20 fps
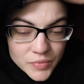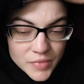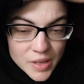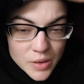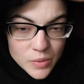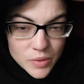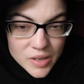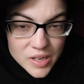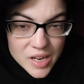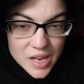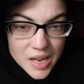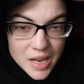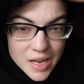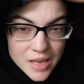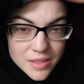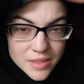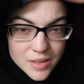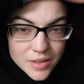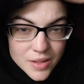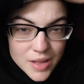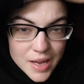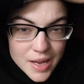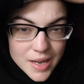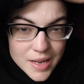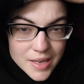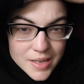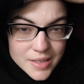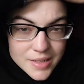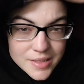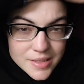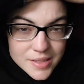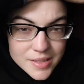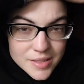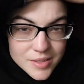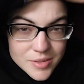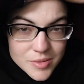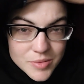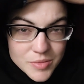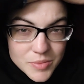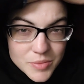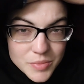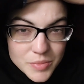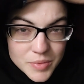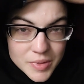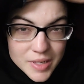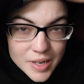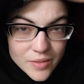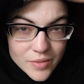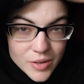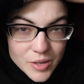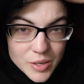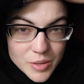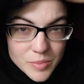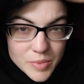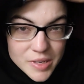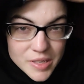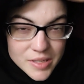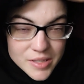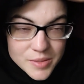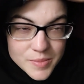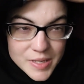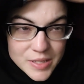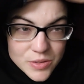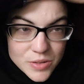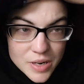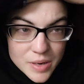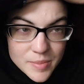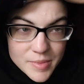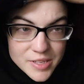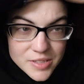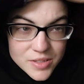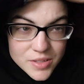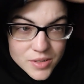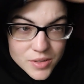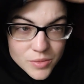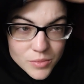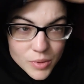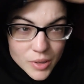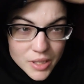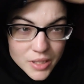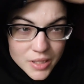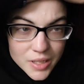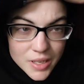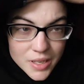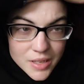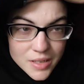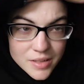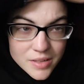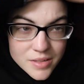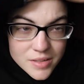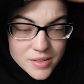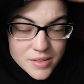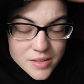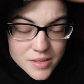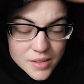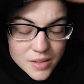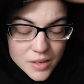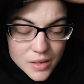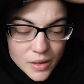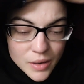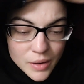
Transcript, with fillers: they were going to hate the class and whatever because my trimester one kids